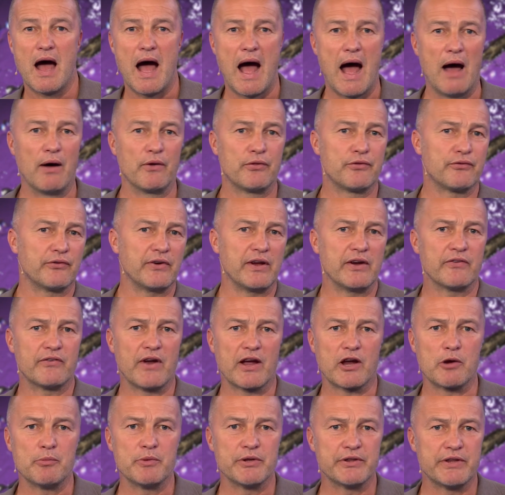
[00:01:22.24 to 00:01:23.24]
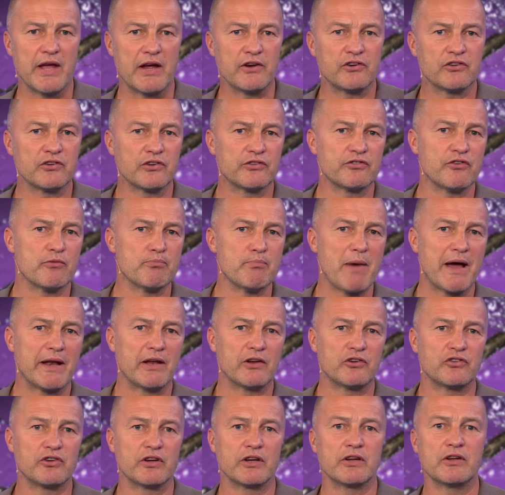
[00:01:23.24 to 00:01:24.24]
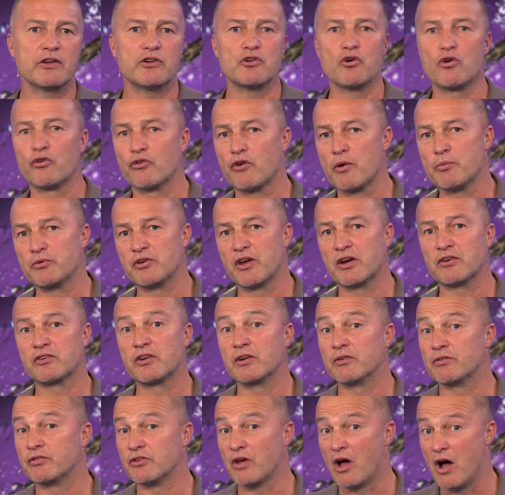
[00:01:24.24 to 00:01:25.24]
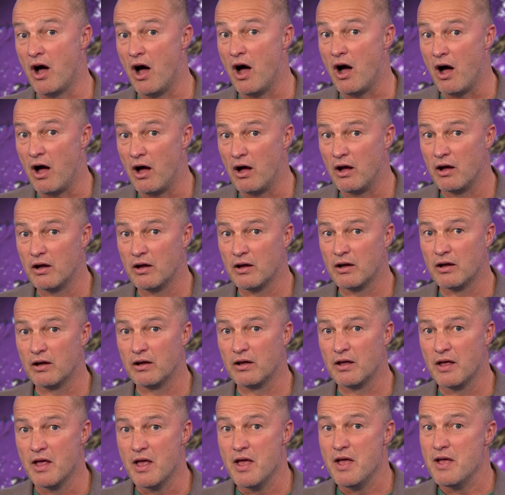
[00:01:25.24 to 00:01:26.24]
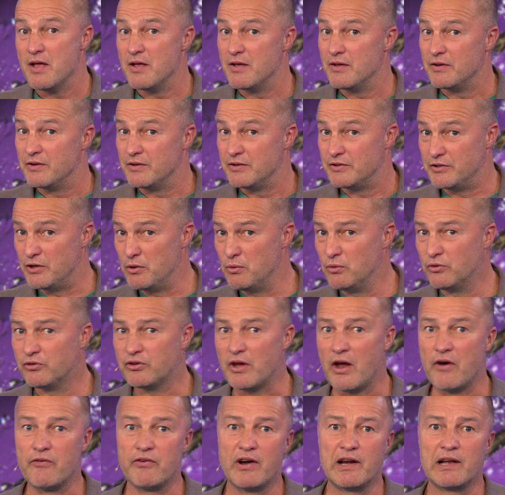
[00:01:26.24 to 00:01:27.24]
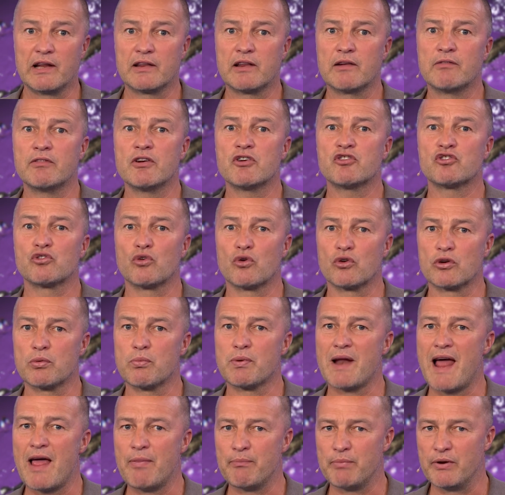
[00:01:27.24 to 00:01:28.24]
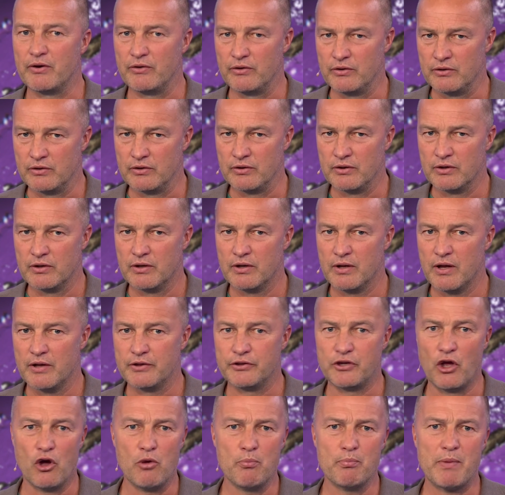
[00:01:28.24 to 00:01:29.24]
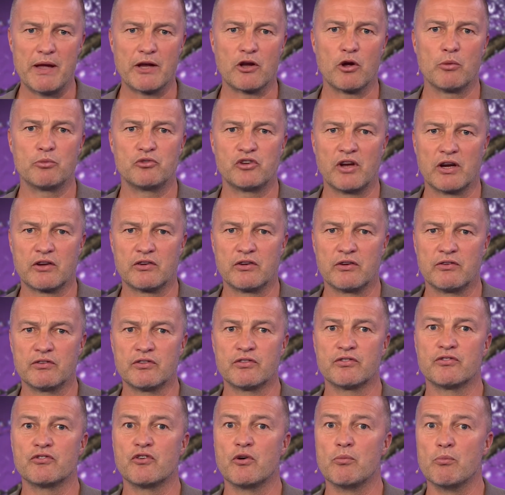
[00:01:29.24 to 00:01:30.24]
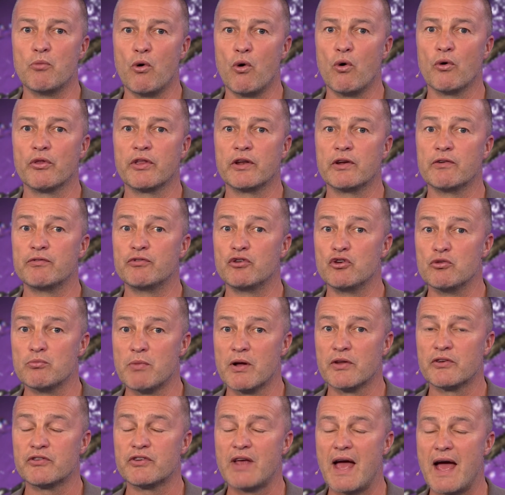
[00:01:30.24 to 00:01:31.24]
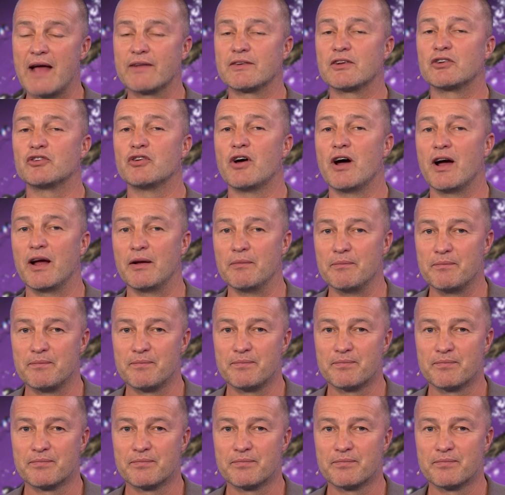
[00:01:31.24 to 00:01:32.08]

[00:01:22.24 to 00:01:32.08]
Our 3 recommendations for managing your objectives are: use a relatively short plan period. Don't make objectives for more than a few months at a time.